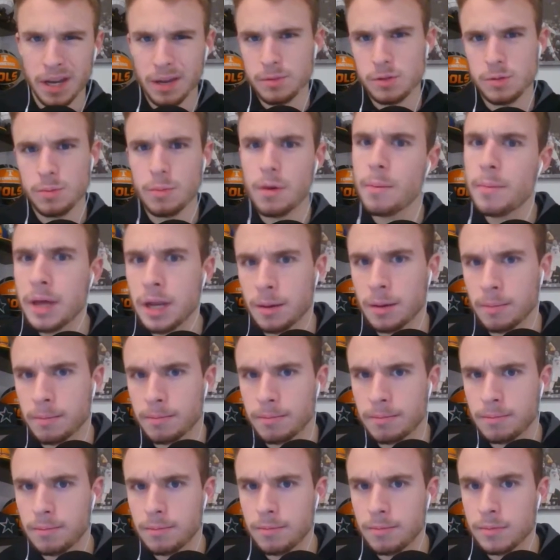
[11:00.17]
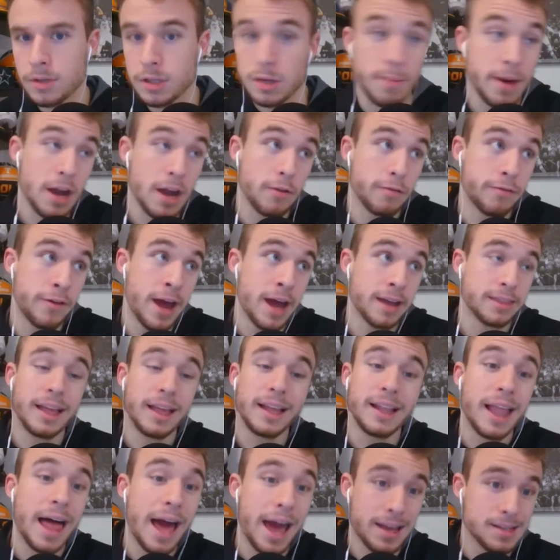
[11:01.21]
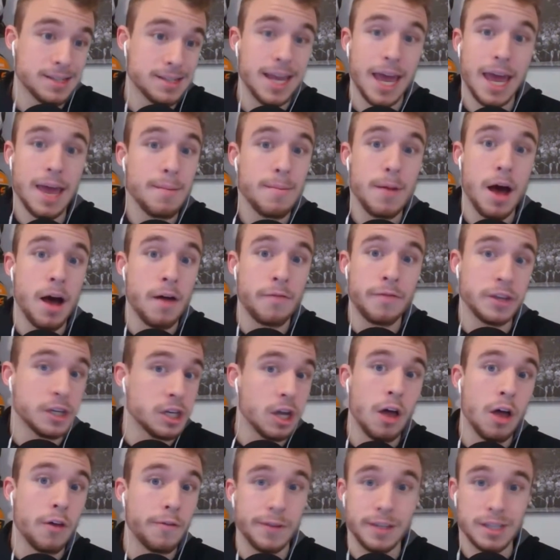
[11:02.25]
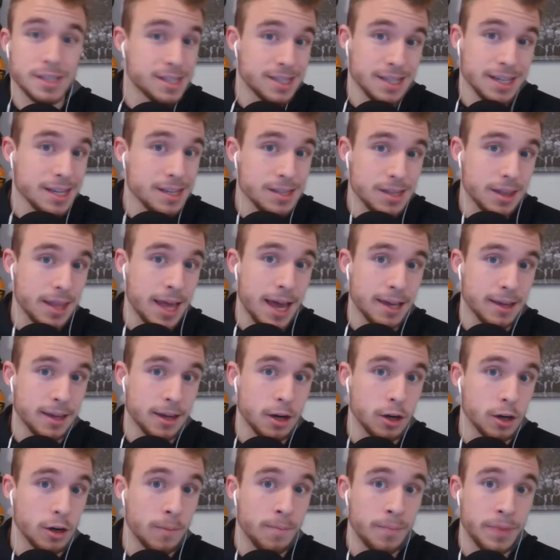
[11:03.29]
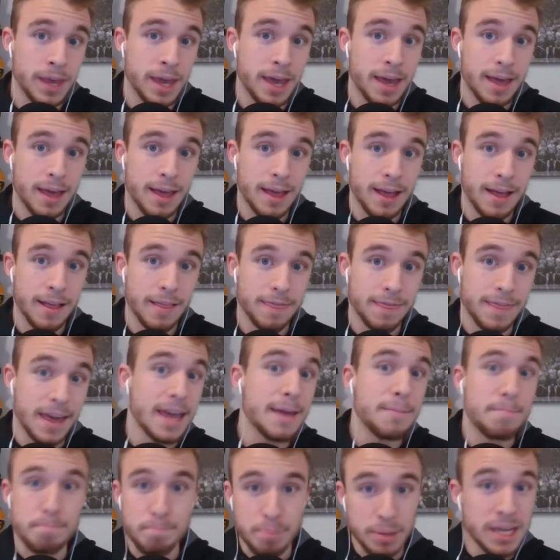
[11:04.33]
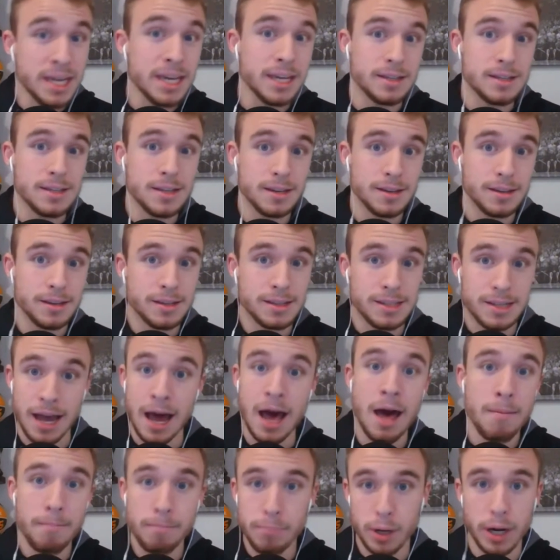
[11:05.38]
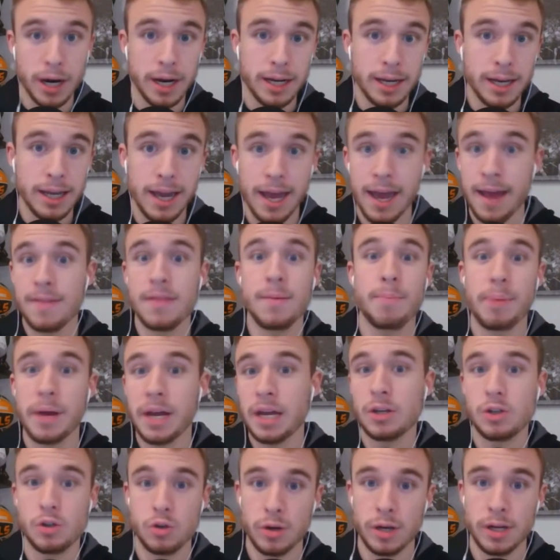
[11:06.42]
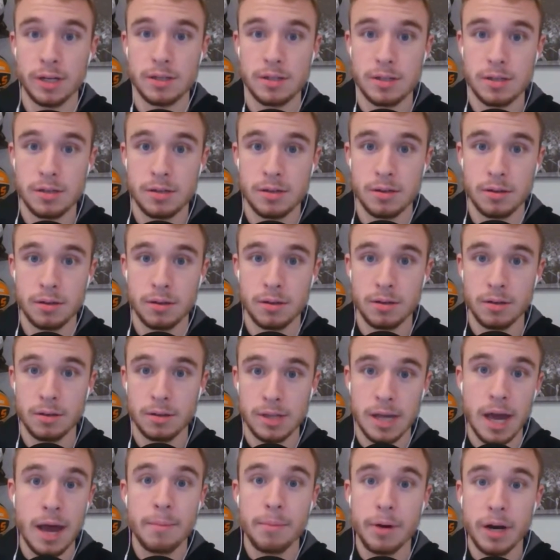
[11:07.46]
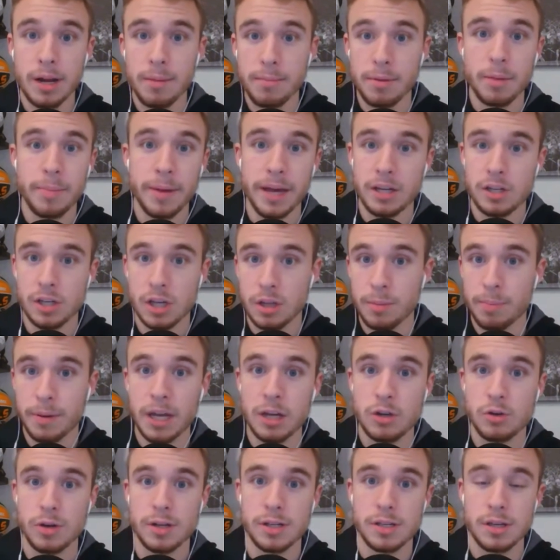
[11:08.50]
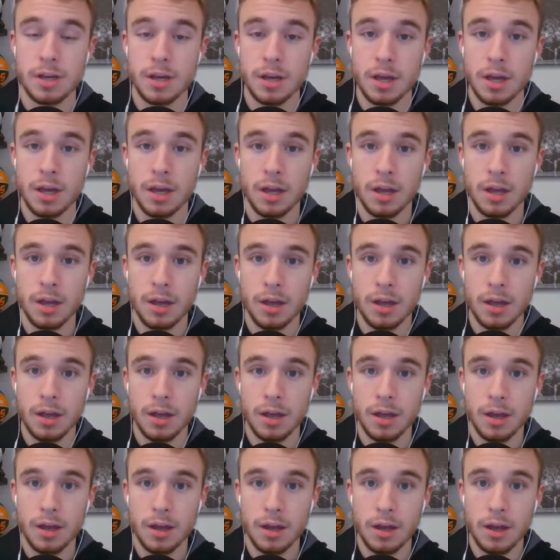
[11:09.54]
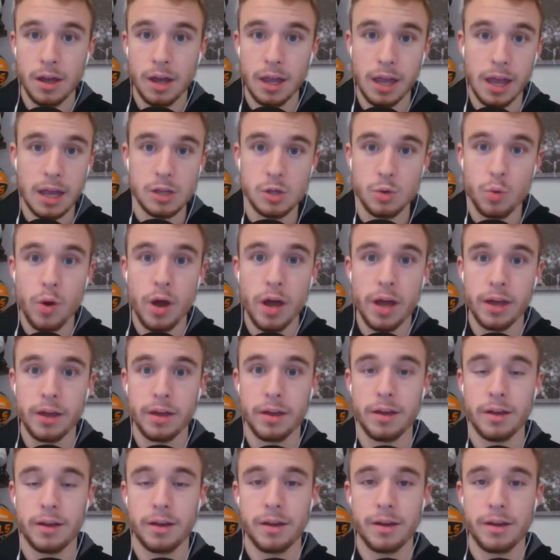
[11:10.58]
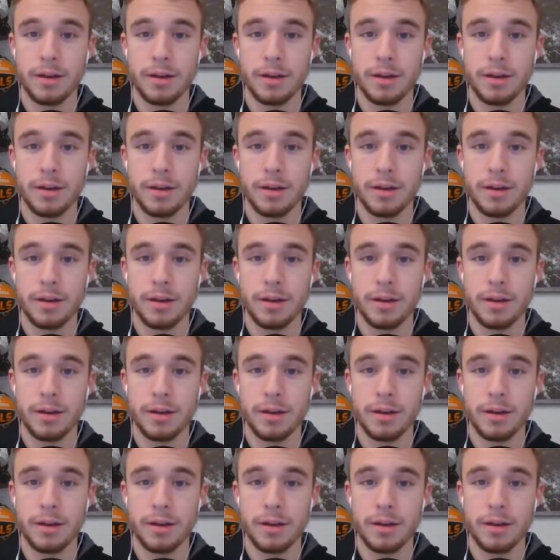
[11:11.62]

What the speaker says: to pick up some momentum. As a matter of fact, the last game of the Dolphins season that year, they beat Tom Brady and the Patriots, Tom Brady and Bill Belichick and the Patriots. And guess what?